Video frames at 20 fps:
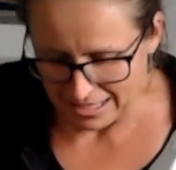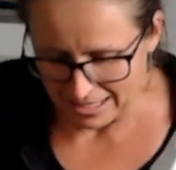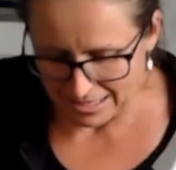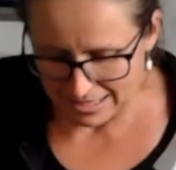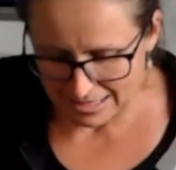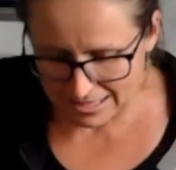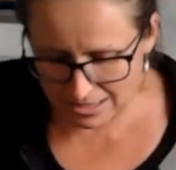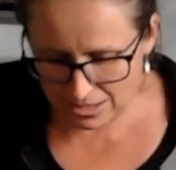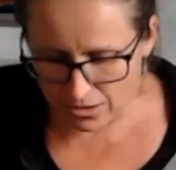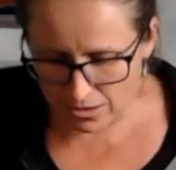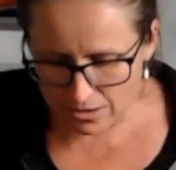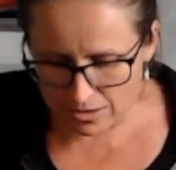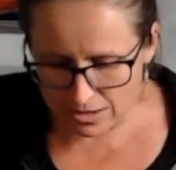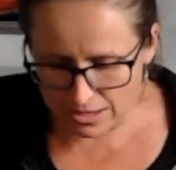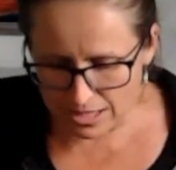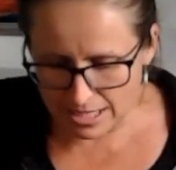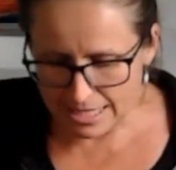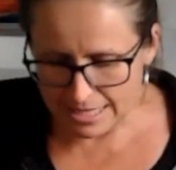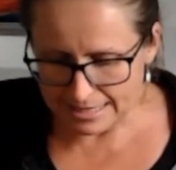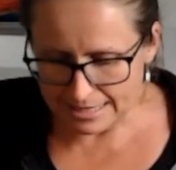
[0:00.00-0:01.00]
So
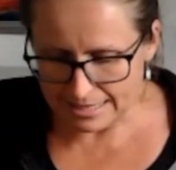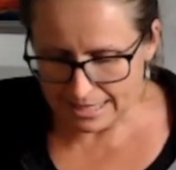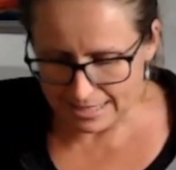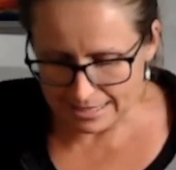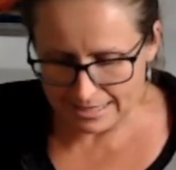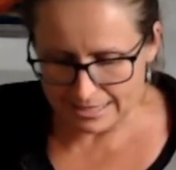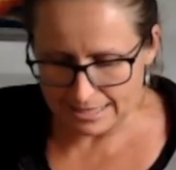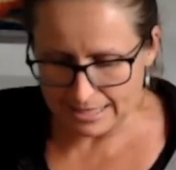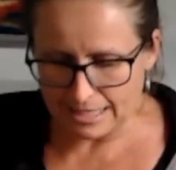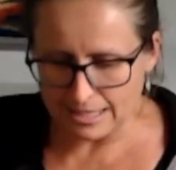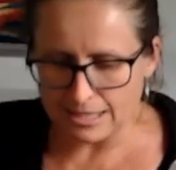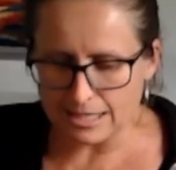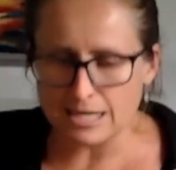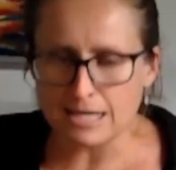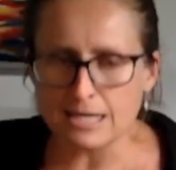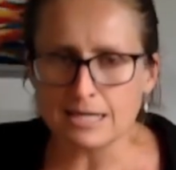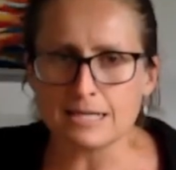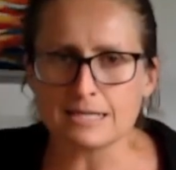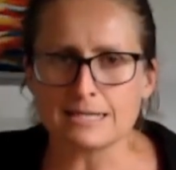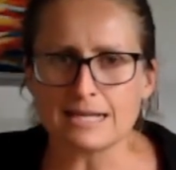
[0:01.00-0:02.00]
these, as I said,
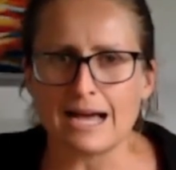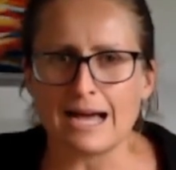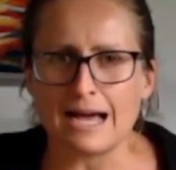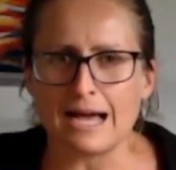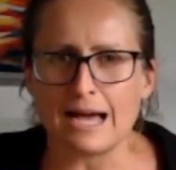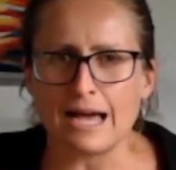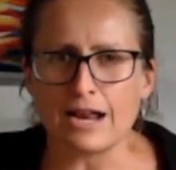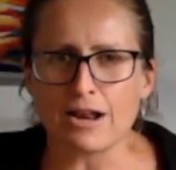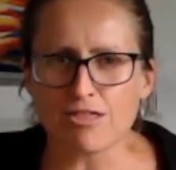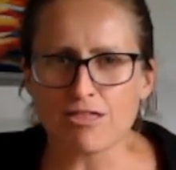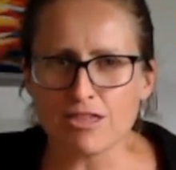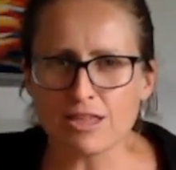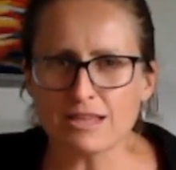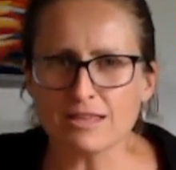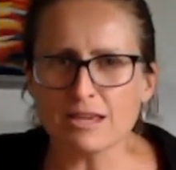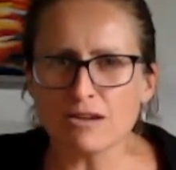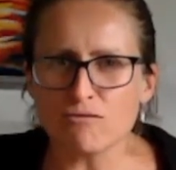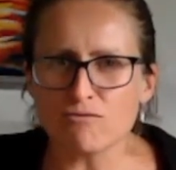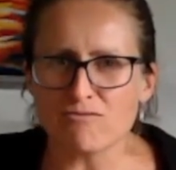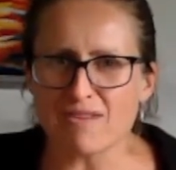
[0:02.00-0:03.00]
these are, and I think
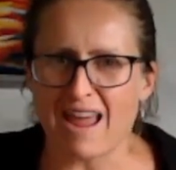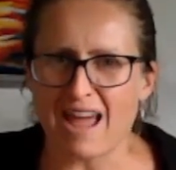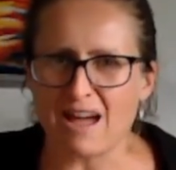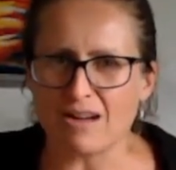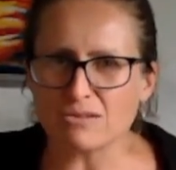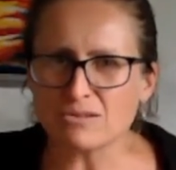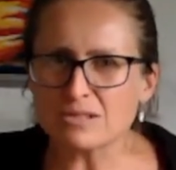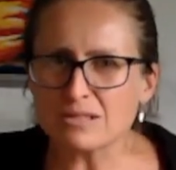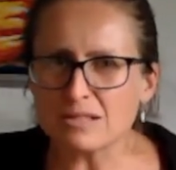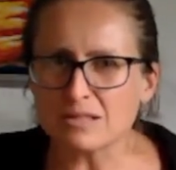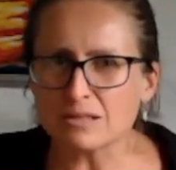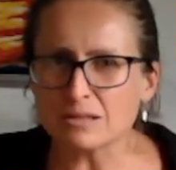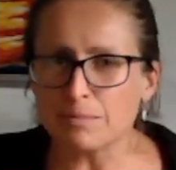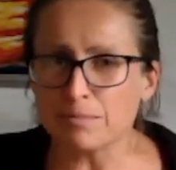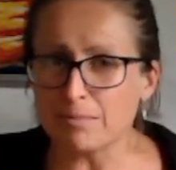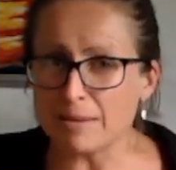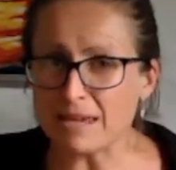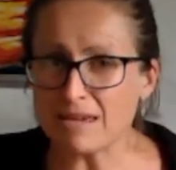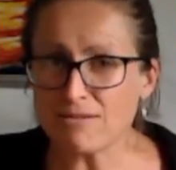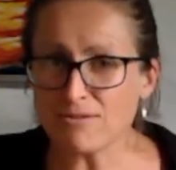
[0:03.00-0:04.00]
they're round
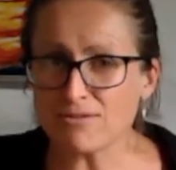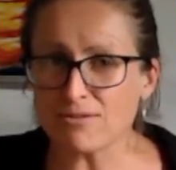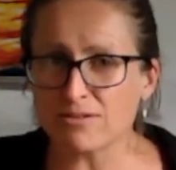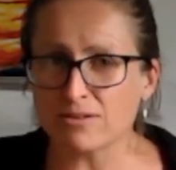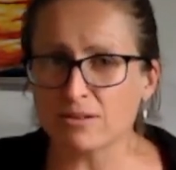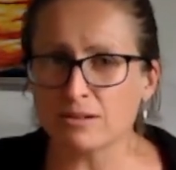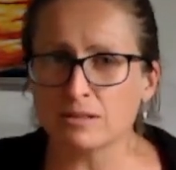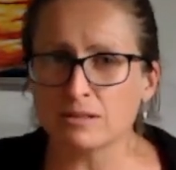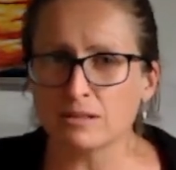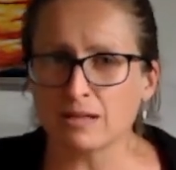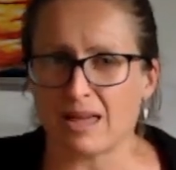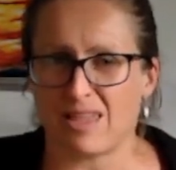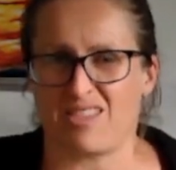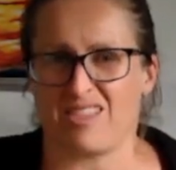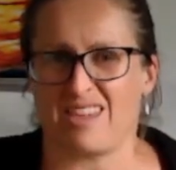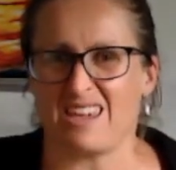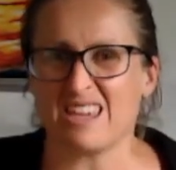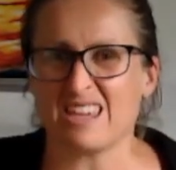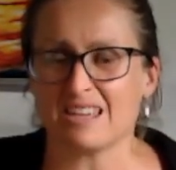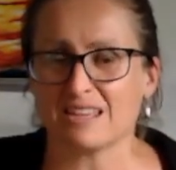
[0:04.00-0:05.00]
beef, I
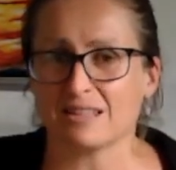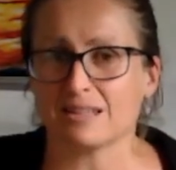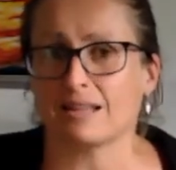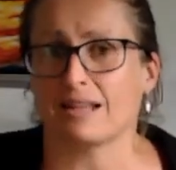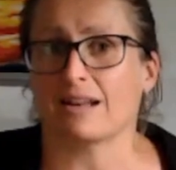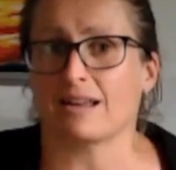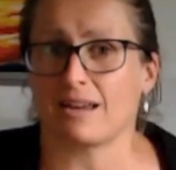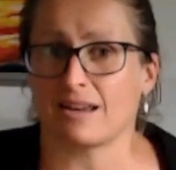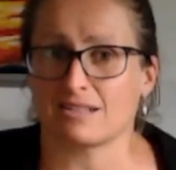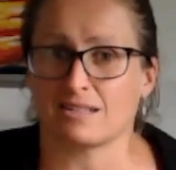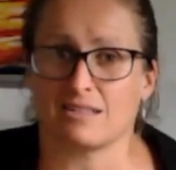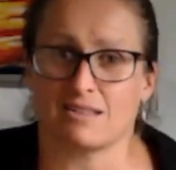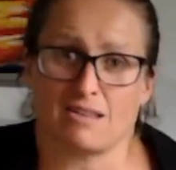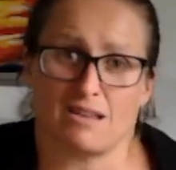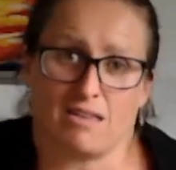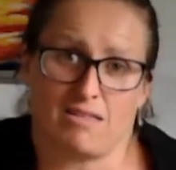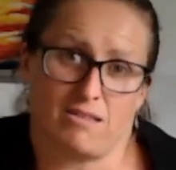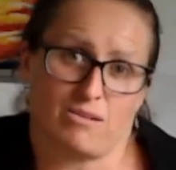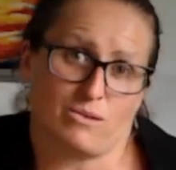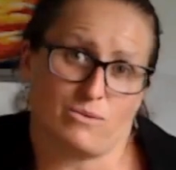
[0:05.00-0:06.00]
think. And I
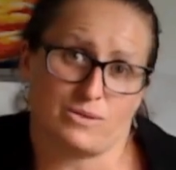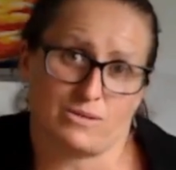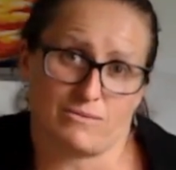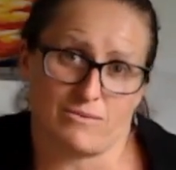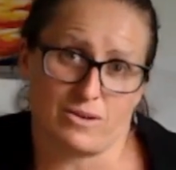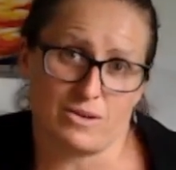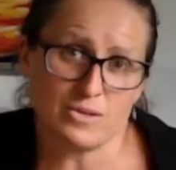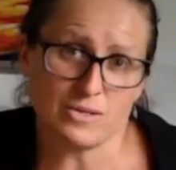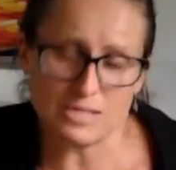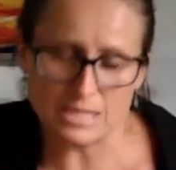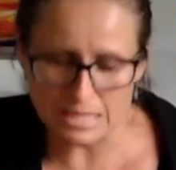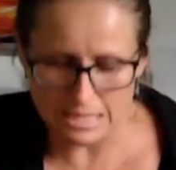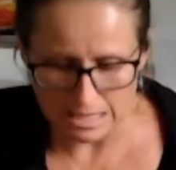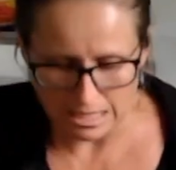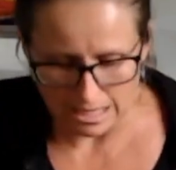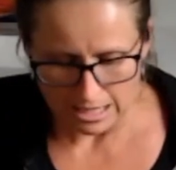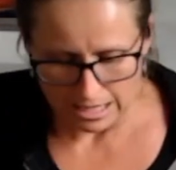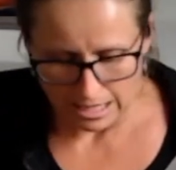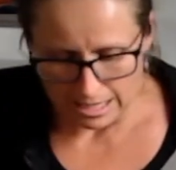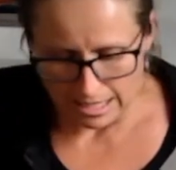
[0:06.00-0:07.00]
thought it was a roast.
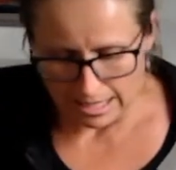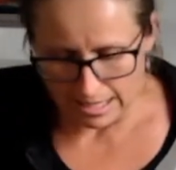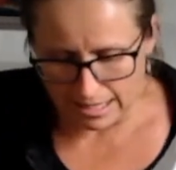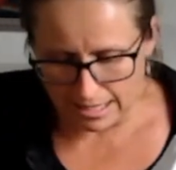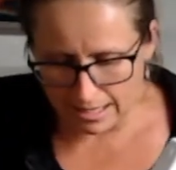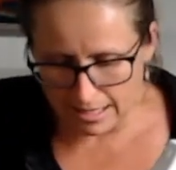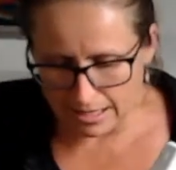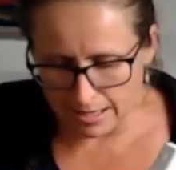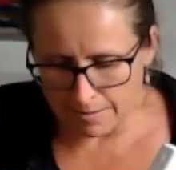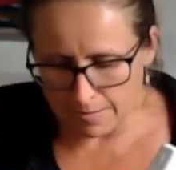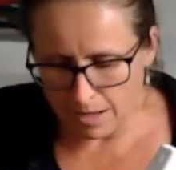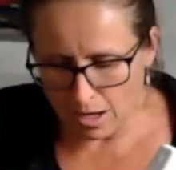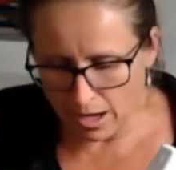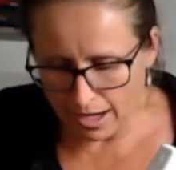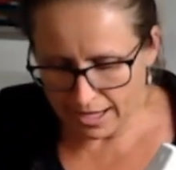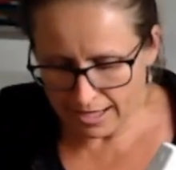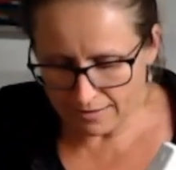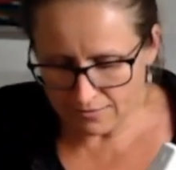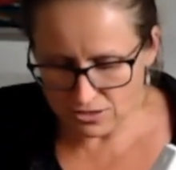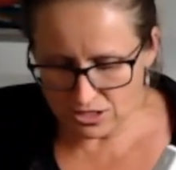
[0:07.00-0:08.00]

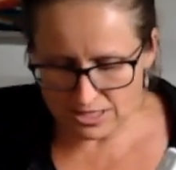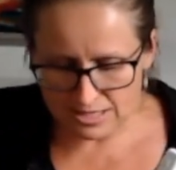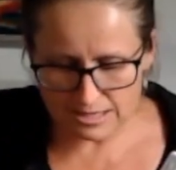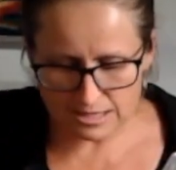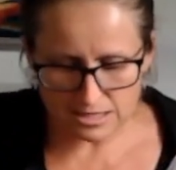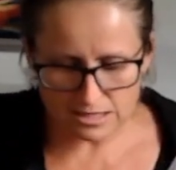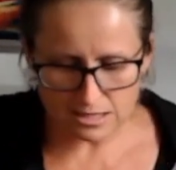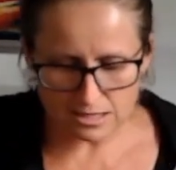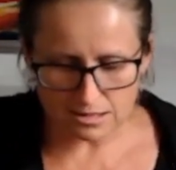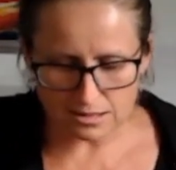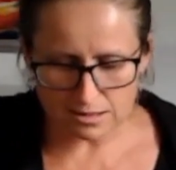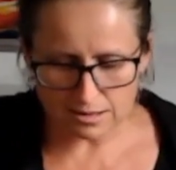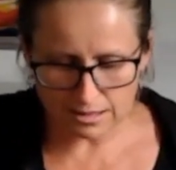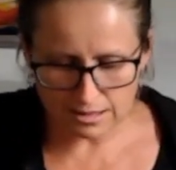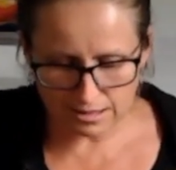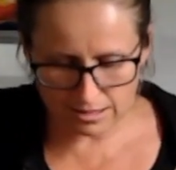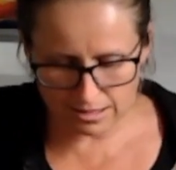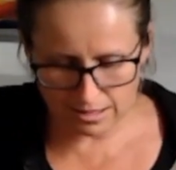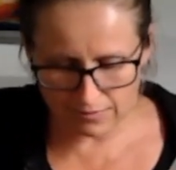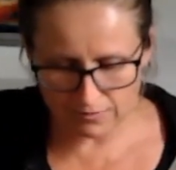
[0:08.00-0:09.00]
I have just
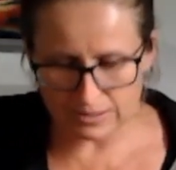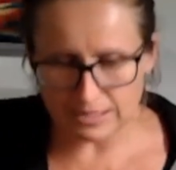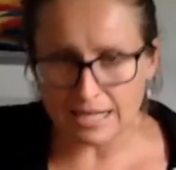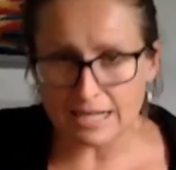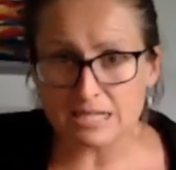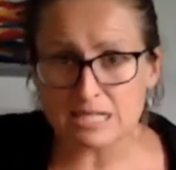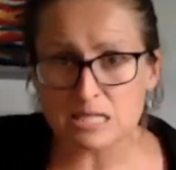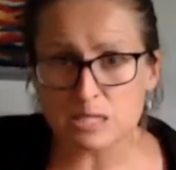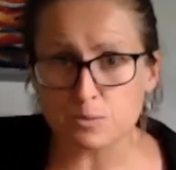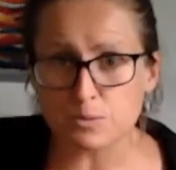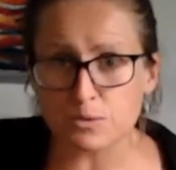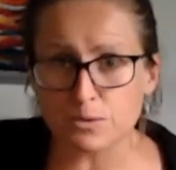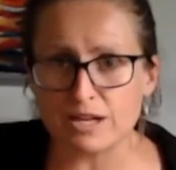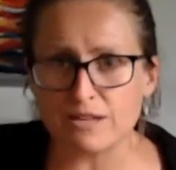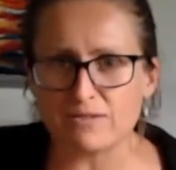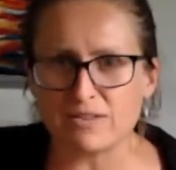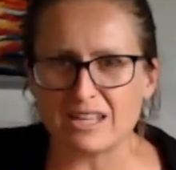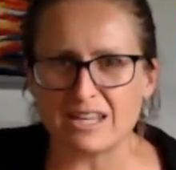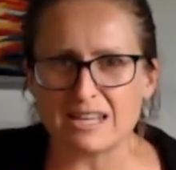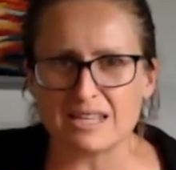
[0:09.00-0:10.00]
given that a spread
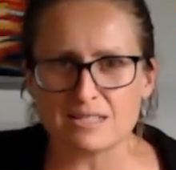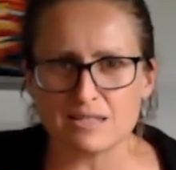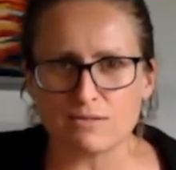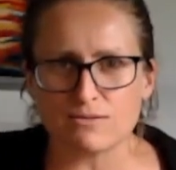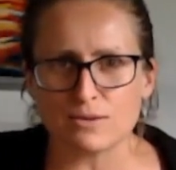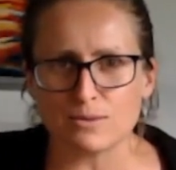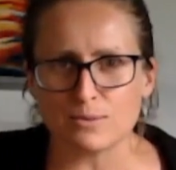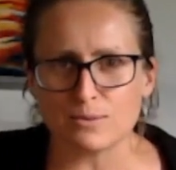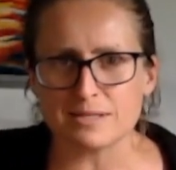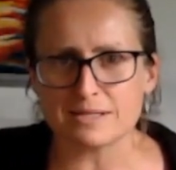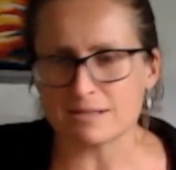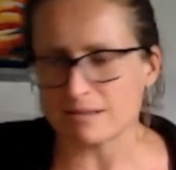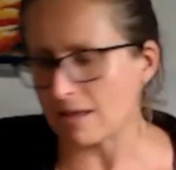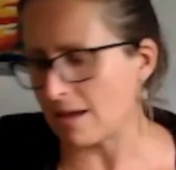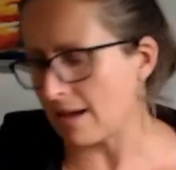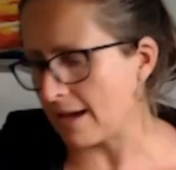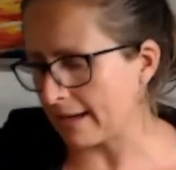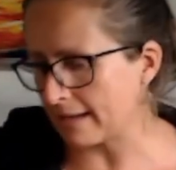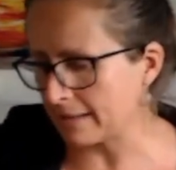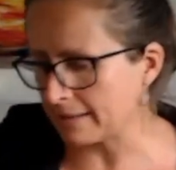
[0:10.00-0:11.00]
of it as if it was
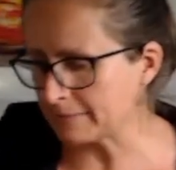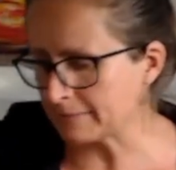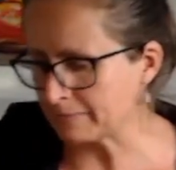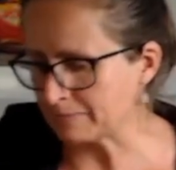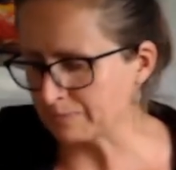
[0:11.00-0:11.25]
like,